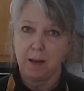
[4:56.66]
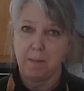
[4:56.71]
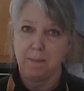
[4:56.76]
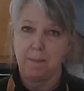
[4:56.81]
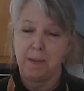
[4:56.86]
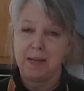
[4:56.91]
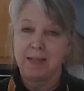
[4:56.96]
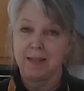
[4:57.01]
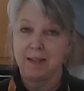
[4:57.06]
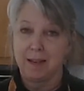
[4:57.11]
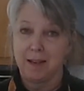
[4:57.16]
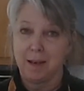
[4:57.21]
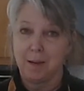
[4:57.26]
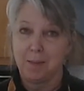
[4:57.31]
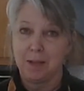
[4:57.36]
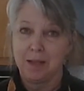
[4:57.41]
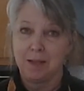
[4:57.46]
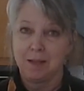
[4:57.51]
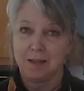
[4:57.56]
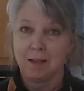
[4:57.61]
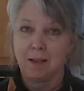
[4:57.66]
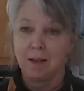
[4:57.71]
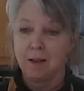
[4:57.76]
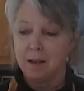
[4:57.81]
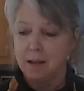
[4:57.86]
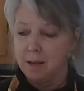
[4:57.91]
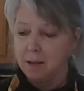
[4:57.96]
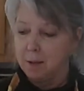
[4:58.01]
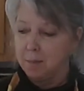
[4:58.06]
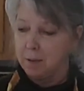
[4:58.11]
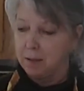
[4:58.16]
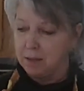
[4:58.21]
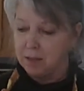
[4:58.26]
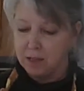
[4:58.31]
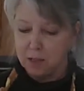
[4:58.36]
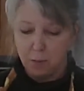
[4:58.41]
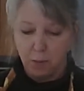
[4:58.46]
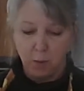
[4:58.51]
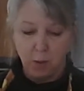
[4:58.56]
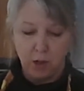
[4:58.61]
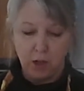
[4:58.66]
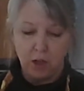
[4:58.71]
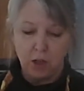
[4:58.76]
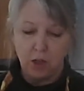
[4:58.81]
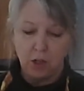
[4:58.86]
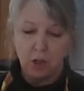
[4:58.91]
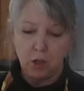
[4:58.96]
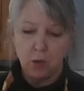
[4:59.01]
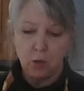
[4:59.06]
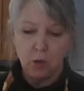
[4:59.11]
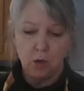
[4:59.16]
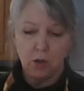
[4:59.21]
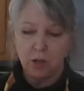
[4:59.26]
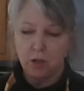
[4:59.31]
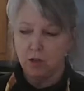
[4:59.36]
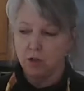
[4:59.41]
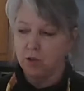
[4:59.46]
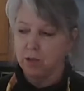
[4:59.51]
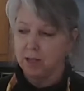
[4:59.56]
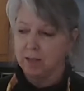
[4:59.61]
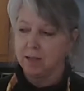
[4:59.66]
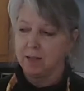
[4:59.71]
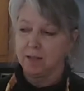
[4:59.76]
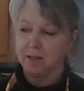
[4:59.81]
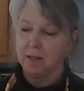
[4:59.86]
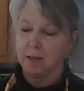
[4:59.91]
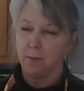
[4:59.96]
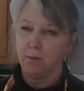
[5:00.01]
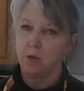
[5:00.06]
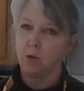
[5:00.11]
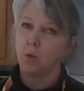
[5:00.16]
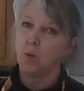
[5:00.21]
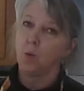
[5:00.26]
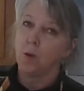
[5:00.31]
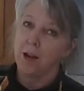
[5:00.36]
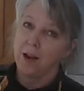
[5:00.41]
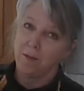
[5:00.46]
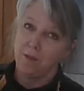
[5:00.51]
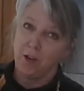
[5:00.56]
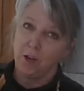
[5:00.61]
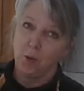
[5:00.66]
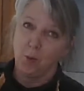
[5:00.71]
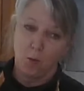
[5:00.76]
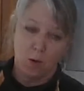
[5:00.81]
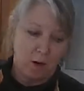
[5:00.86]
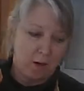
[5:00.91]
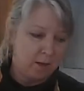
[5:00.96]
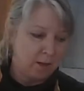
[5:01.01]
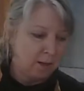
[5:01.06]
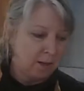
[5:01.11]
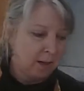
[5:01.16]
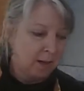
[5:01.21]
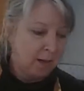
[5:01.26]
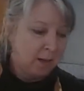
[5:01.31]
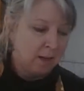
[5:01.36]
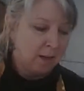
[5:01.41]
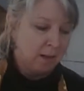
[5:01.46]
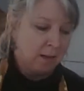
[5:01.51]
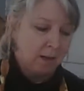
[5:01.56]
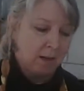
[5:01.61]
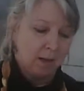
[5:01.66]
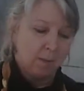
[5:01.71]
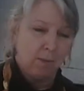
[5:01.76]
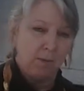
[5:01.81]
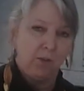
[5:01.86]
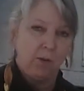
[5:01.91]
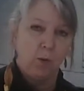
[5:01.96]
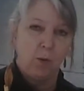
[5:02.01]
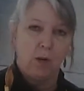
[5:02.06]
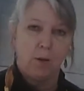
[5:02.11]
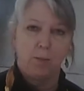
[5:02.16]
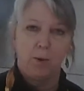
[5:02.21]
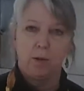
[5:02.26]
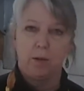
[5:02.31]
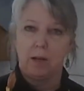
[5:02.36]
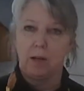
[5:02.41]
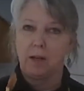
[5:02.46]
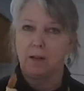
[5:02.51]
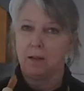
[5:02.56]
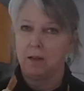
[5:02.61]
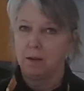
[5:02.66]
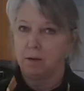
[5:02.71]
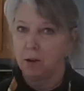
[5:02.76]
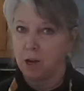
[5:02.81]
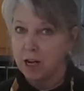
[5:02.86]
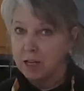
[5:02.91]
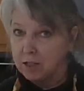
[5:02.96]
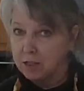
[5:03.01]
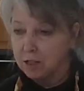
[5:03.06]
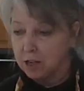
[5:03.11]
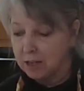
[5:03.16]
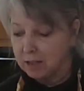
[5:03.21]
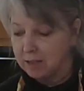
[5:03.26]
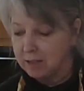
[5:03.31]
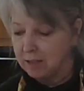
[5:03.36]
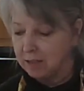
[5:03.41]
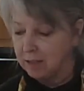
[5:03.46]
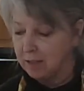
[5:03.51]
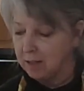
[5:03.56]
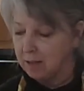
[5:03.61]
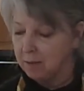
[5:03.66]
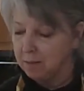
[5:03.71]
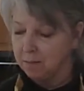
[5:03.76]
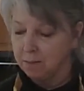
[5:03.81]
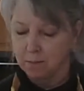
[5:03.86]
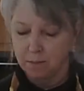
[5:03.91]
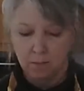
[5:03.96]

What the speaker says: basic hummus. But at this point, you could dress this up to whatever you want. If you want to put like a little hot sauce in it,